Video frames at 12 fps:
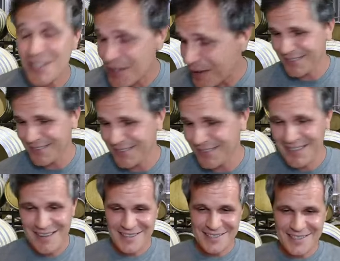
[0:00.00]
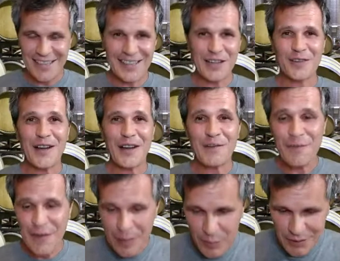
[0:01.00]
other, take care of our
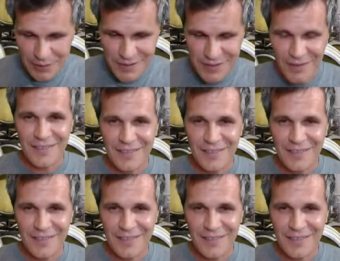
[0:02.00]
families.